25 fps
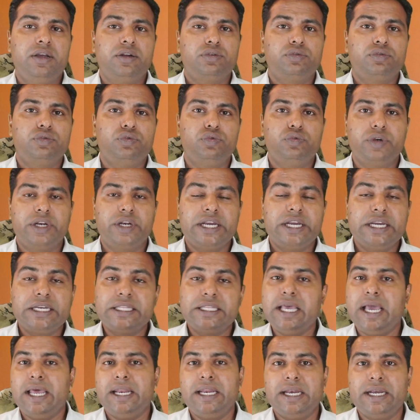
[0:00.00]
to read the
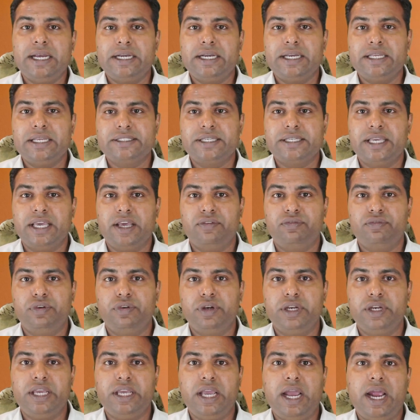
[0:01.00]
analytics
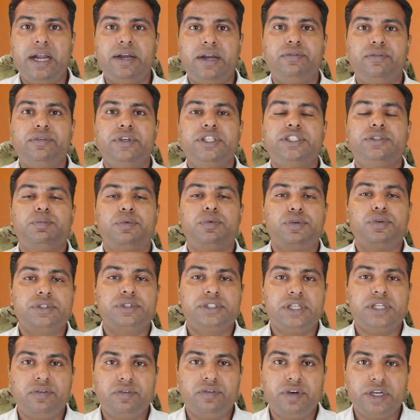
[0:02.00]
carefully and which posts
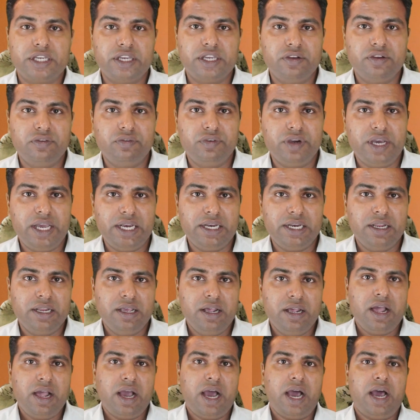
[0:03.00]
are working well,
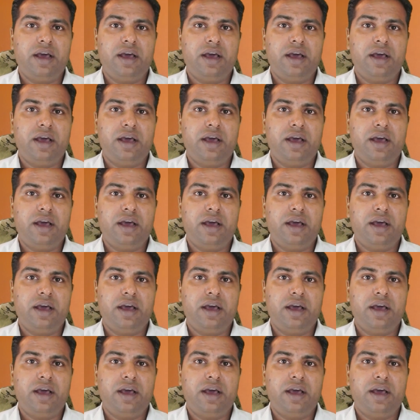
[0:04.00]
are